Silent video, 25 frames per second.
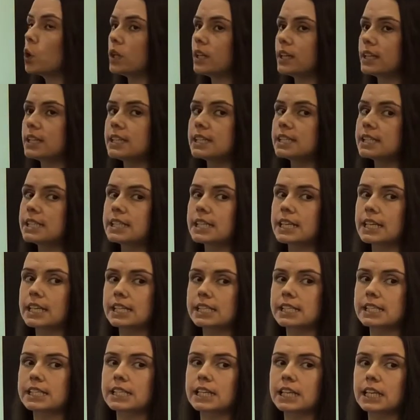than
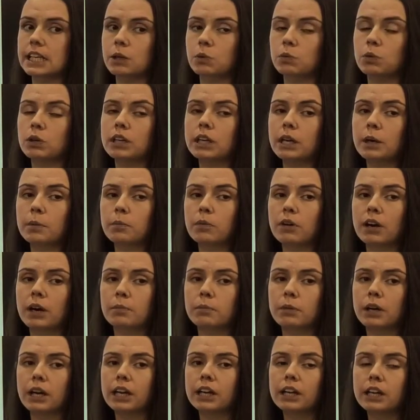16. What number
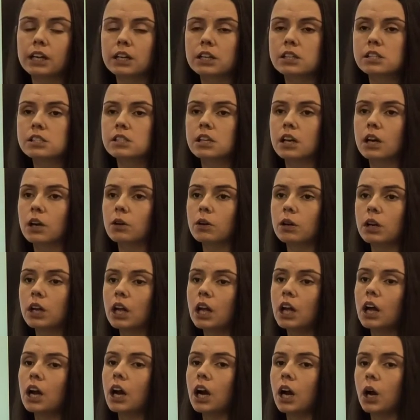am I? So,
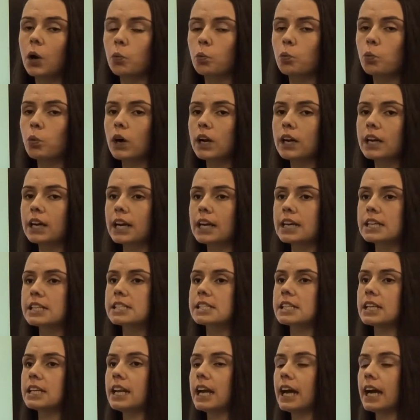I'm 1 less
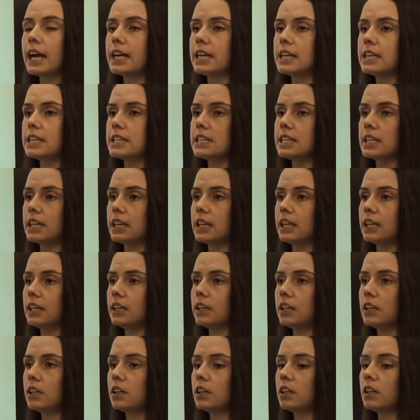than 18.
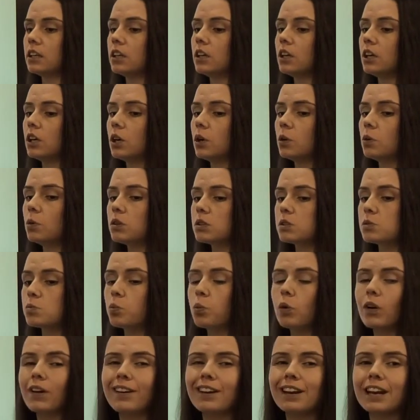What's
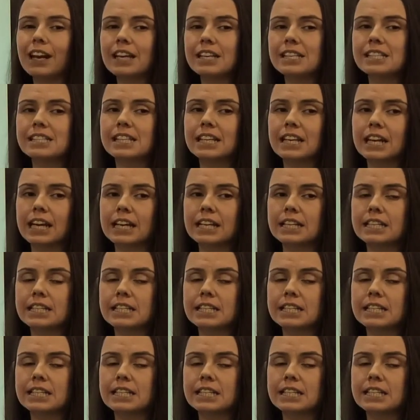1 less than 18?